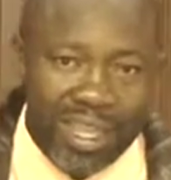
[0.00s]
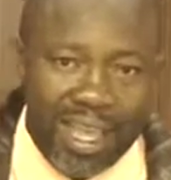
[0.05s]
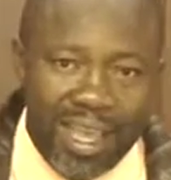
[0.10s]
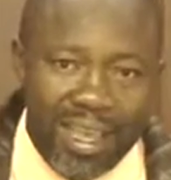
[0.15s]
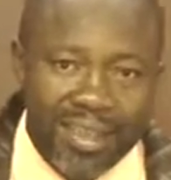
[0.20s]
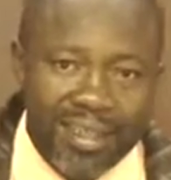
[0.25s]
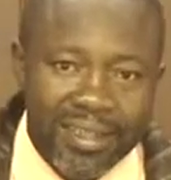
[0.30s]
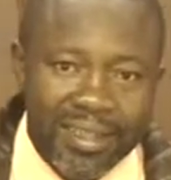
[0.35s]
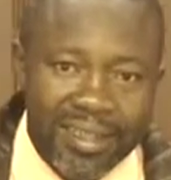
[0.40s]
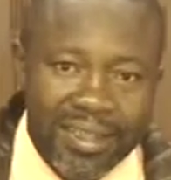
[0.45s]

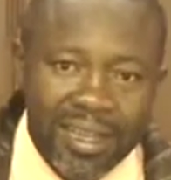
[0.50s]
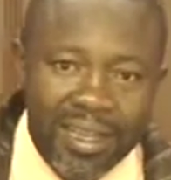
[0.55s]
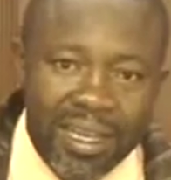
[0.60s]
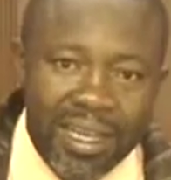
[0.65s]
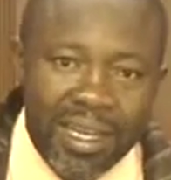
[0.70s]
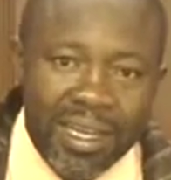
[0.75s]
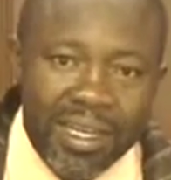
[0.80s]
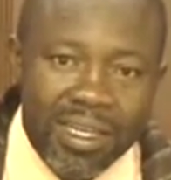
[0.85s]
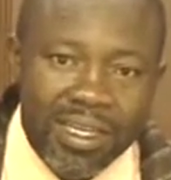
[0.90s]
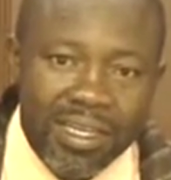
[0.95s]
And
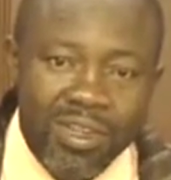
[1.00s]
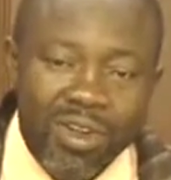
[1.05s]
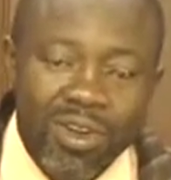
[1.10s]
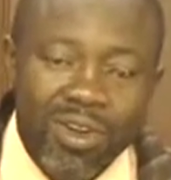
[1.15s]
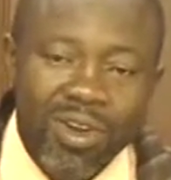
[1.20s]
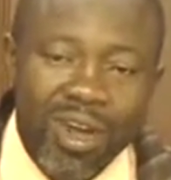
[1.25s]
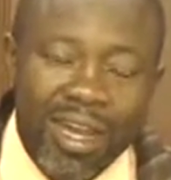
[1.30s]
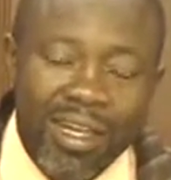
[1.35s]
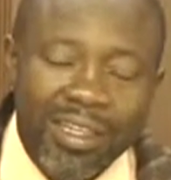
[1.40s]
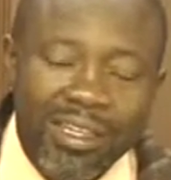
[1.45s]
you
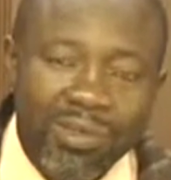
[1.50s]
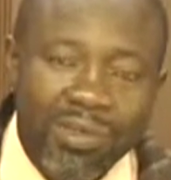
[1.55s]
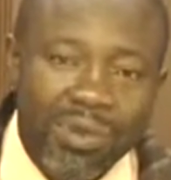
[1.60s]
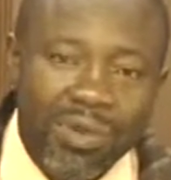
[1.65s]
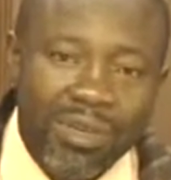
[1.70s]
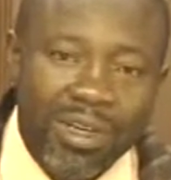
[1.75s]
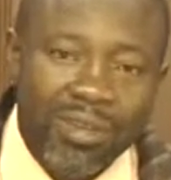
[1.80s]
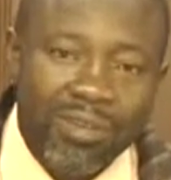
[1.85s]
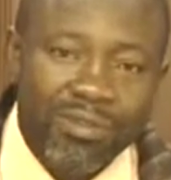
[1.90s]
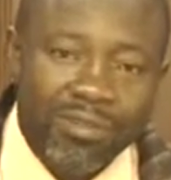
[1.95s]
know, as we
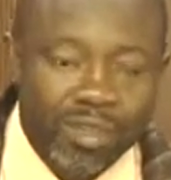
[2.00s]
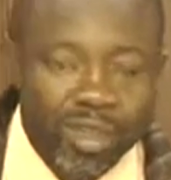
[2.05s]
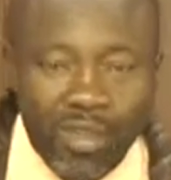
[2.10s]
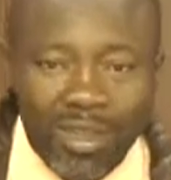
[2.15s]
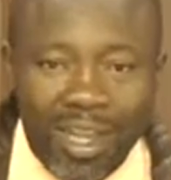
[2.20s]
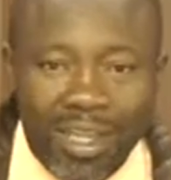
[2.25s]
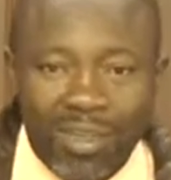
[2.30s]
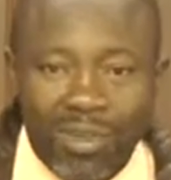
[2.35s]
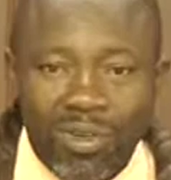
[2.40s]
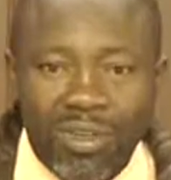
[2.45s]
would have
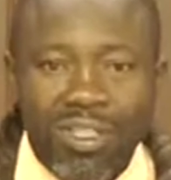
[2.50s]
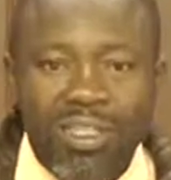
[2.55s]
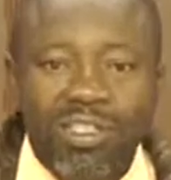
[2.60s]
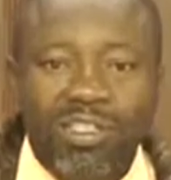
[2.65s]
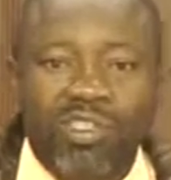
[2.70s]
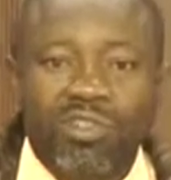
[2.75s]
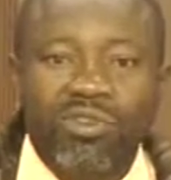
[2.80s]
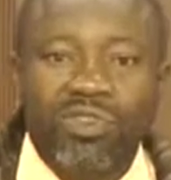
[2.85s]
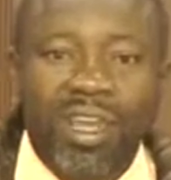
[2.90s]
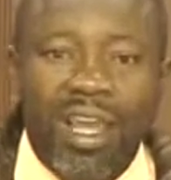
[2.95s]
looked at our
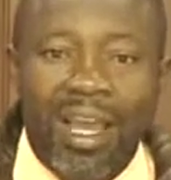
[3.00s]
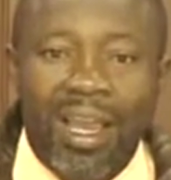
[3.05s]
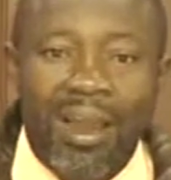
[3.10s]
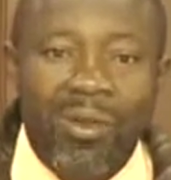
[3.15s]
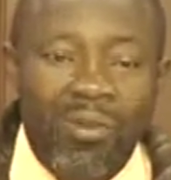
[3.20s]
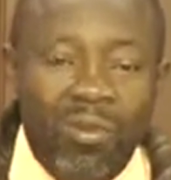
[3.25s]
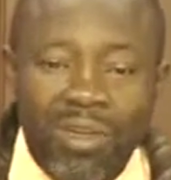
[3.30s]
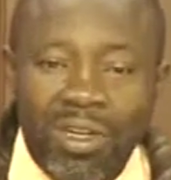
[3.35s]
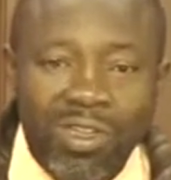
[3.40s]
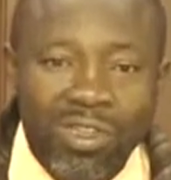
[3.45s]
history, I
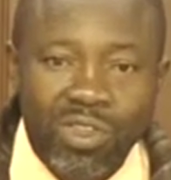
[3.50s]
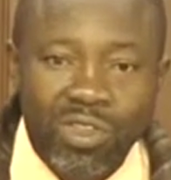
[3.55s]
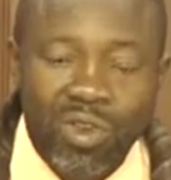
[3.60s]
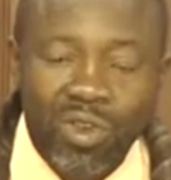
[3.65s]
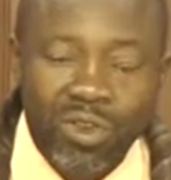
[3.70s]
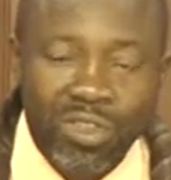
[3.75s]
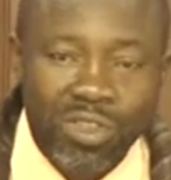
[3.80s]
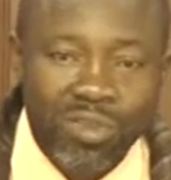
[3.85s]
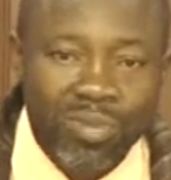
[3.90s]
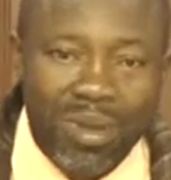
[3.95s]
want to
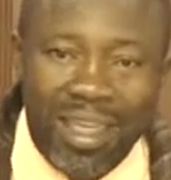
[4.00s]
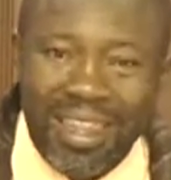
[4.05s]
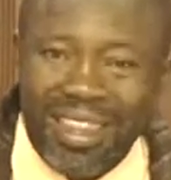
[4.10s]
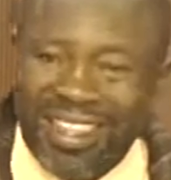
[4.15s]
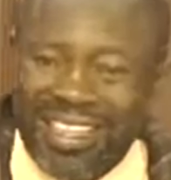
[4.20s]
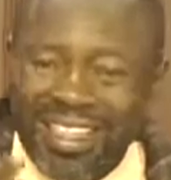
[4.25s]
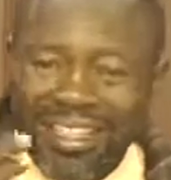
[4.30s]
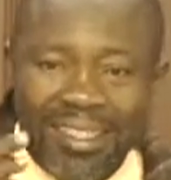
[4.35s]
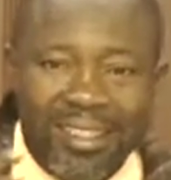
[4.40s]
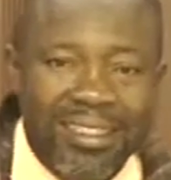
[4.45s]
talk to my
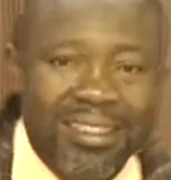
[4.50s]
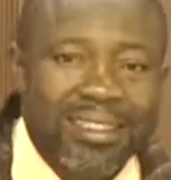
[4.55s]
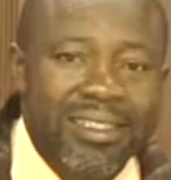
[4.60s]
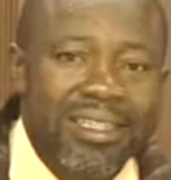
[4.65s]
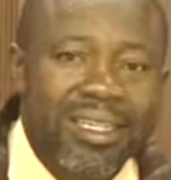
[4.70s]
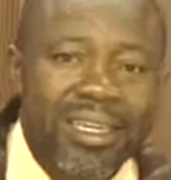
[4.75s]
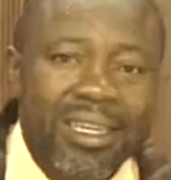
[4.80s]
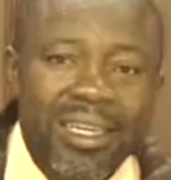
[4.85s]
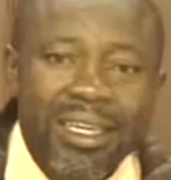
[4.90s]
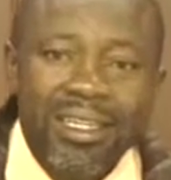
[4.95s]
leaders
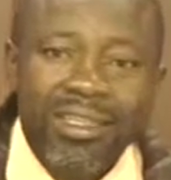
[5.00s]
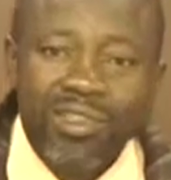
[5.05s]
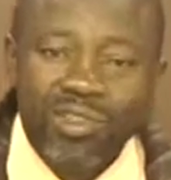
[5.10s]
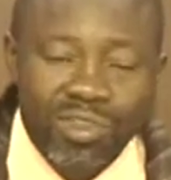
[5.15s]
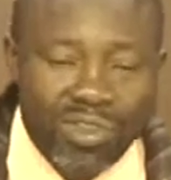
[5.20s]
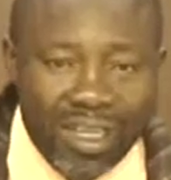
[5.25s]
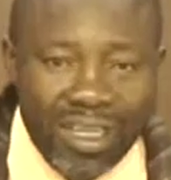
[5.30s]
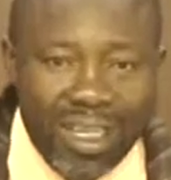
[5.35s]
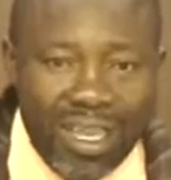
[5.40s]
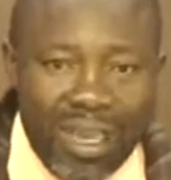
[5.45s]

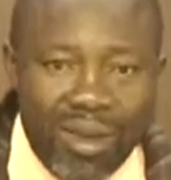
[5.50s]
today.